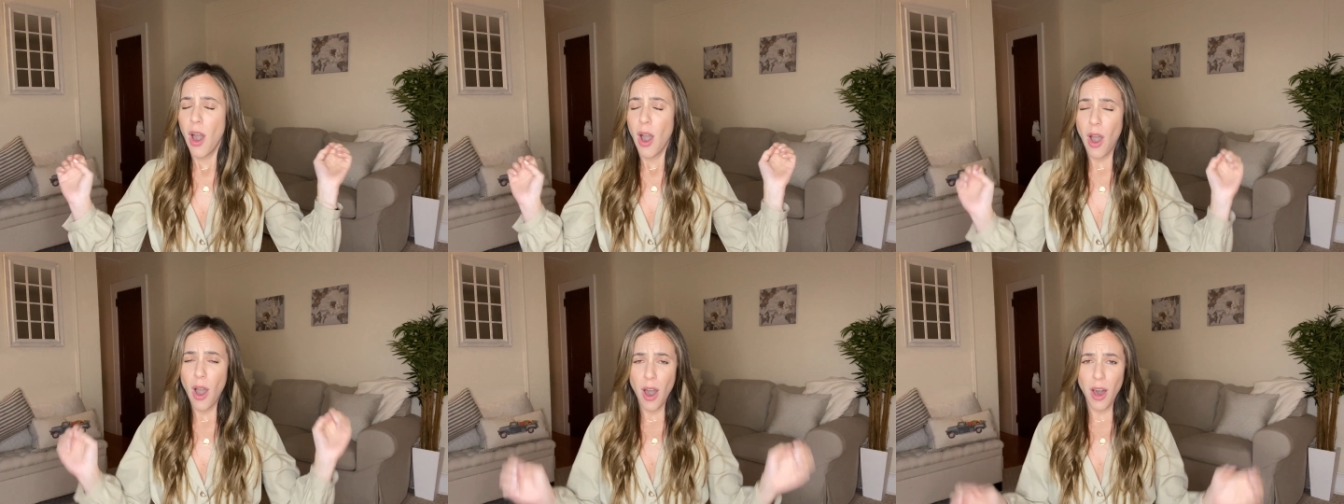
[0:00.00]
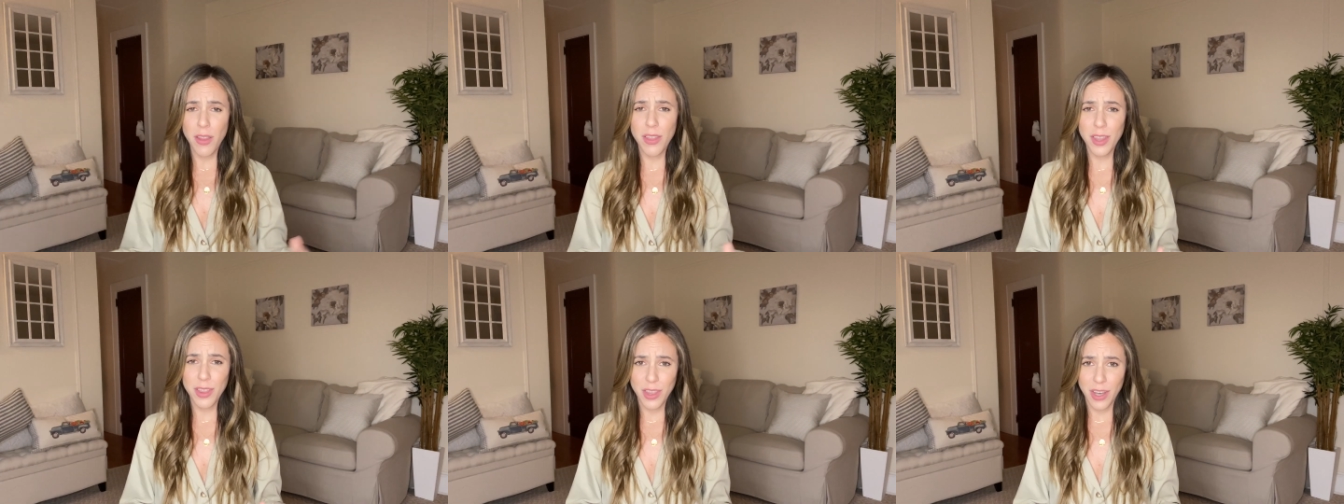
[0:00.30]

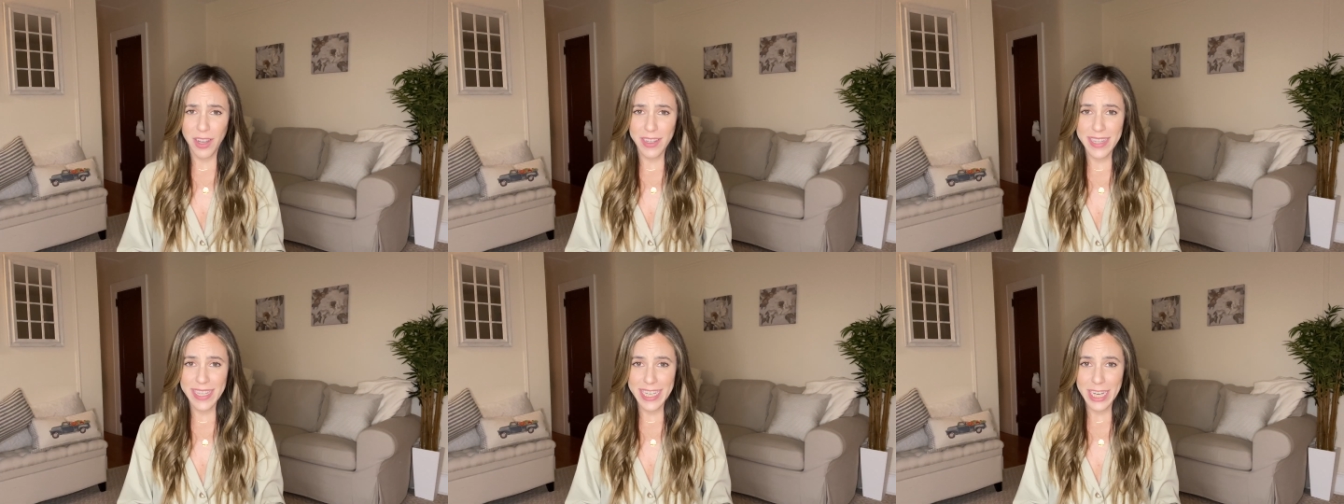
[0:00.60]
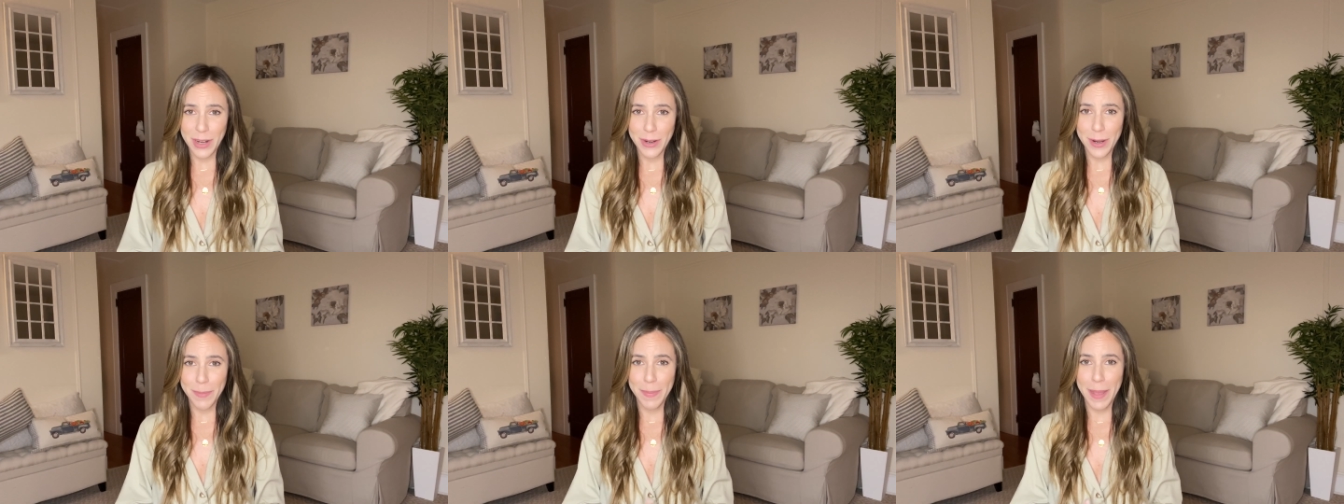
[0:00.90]
all the thoughts
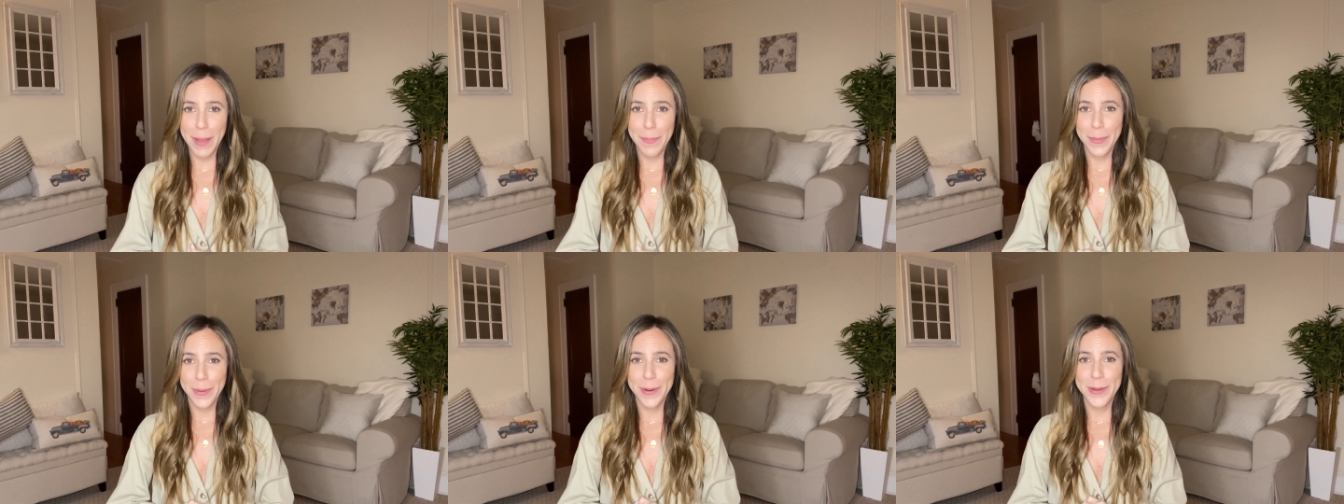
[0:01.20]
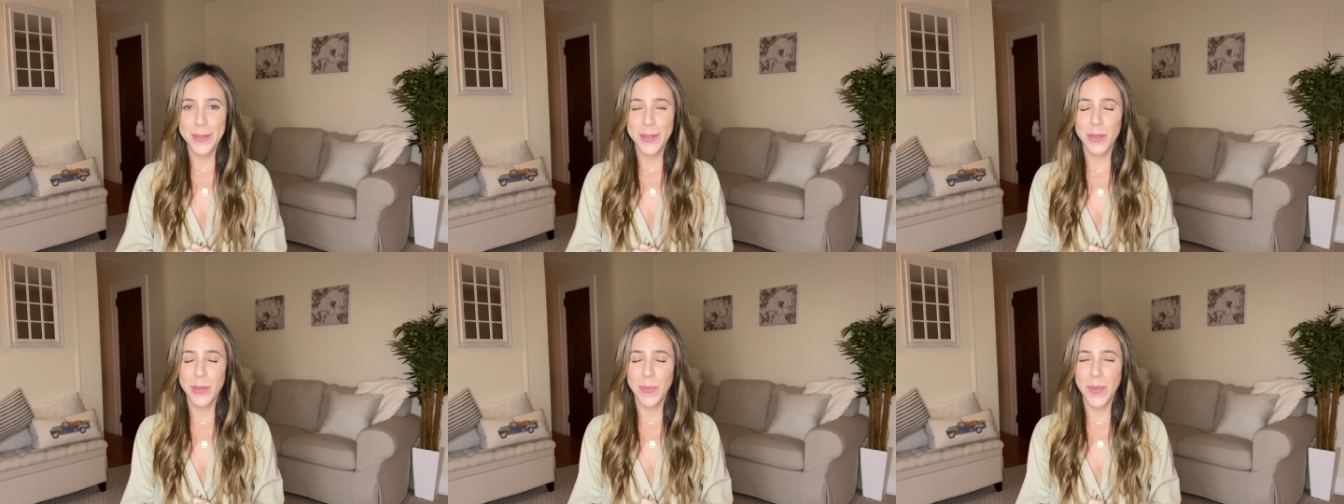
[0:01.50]
down on paper
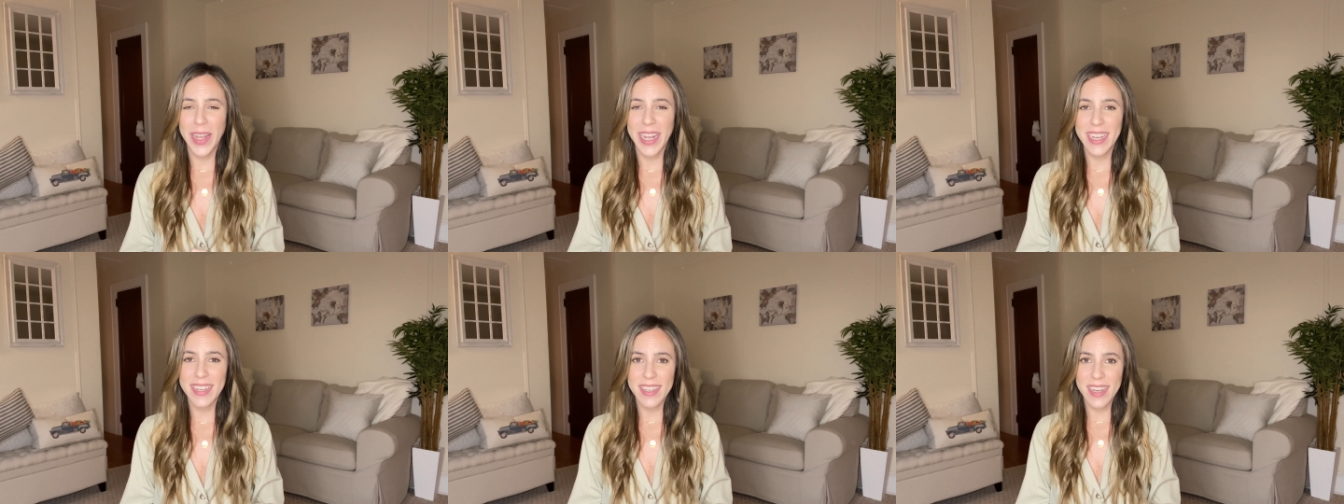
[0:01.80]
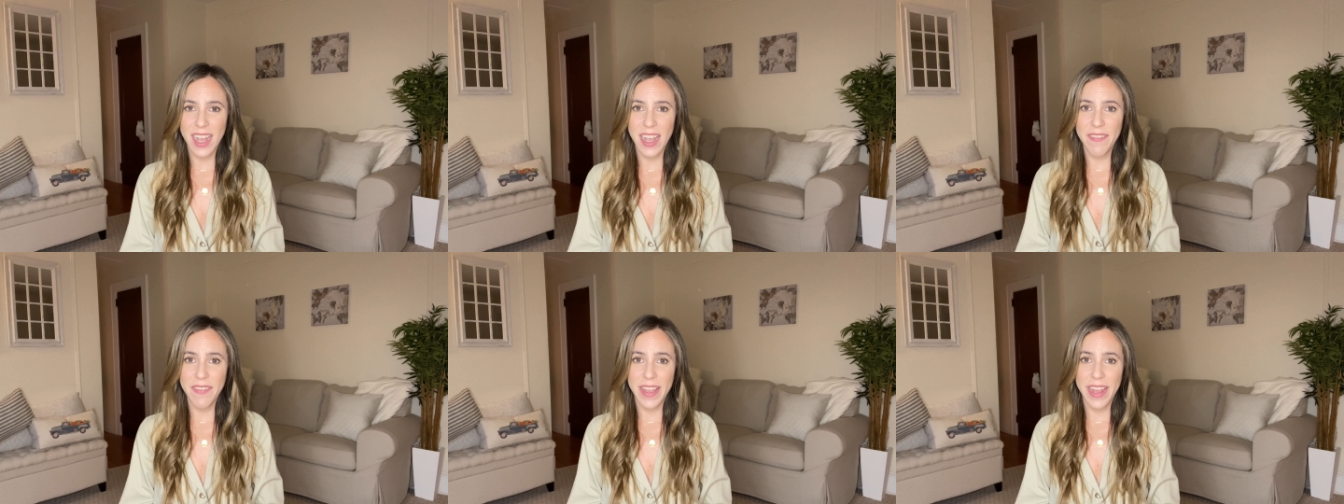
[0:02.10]
so that we can dive